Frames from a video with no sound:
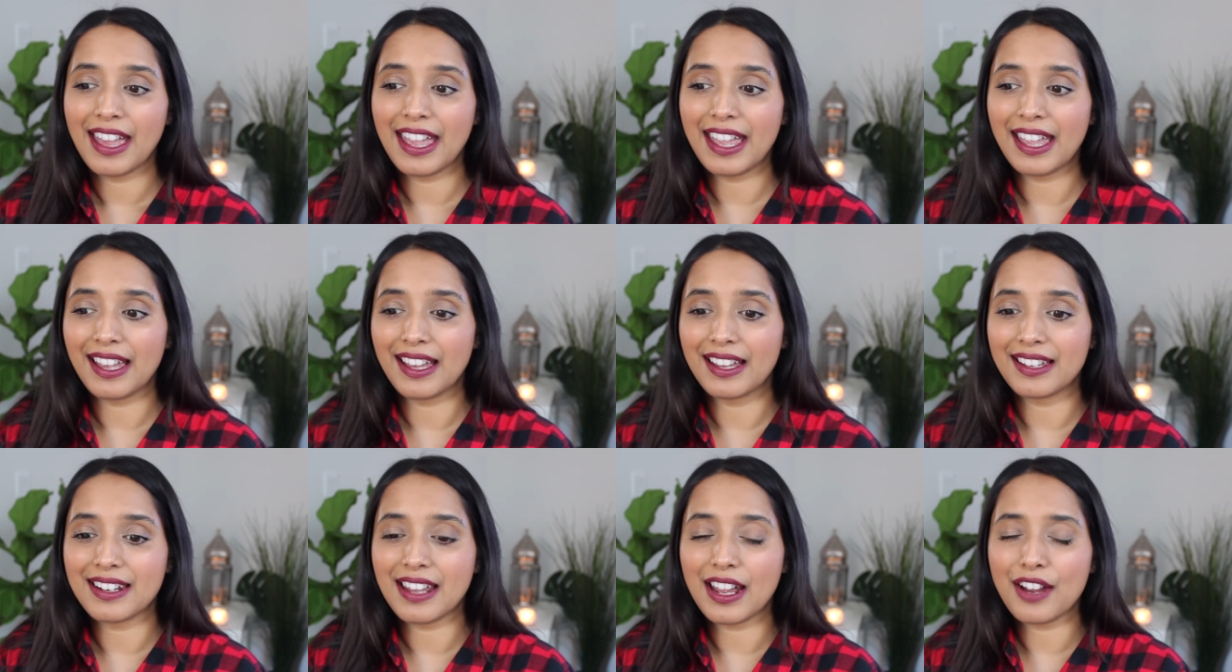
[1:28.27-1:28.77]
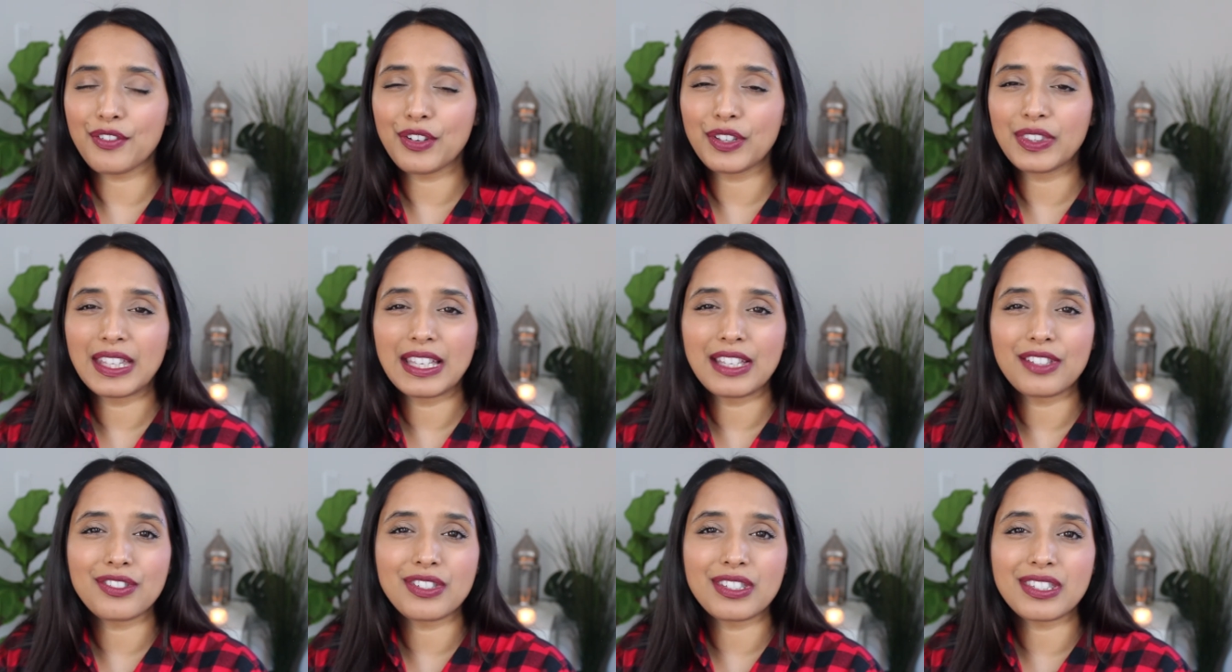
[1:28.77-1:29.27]
and
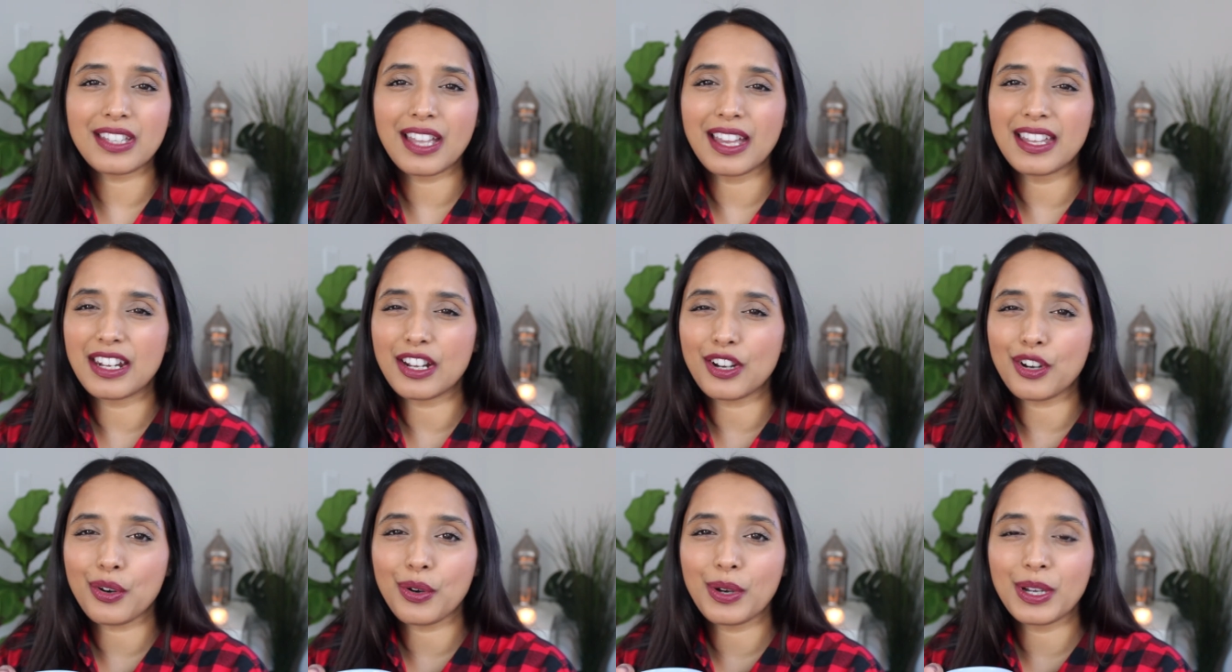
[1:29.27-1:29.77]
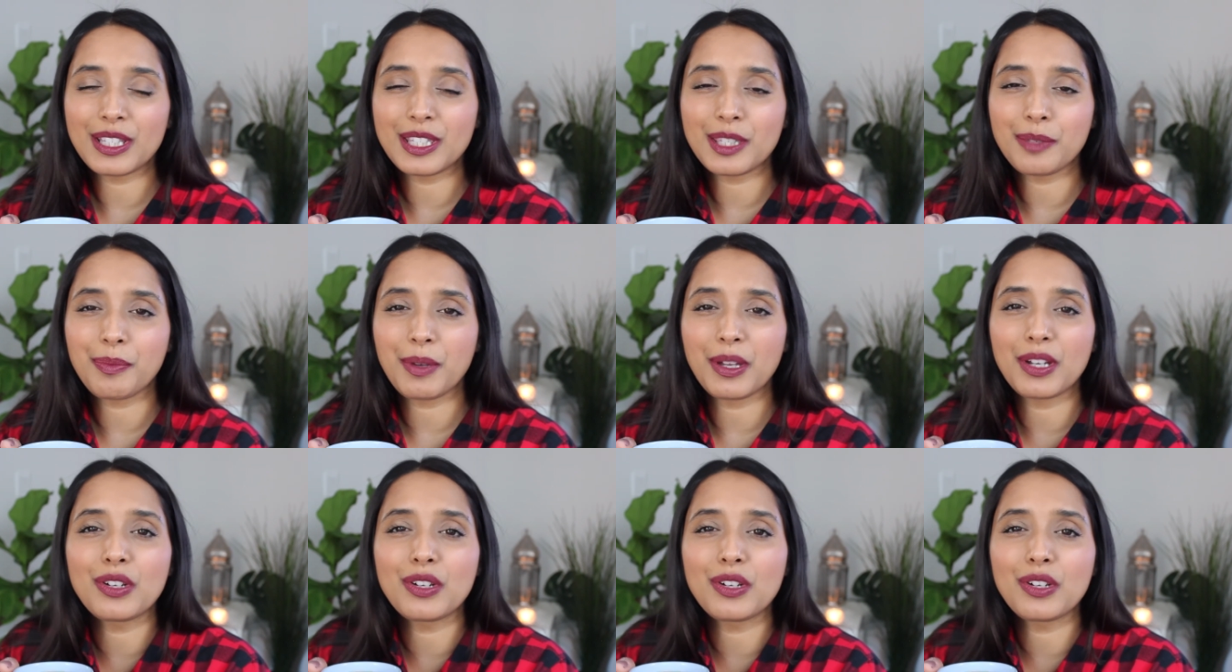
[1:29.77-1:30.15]
everything is just kind of crisp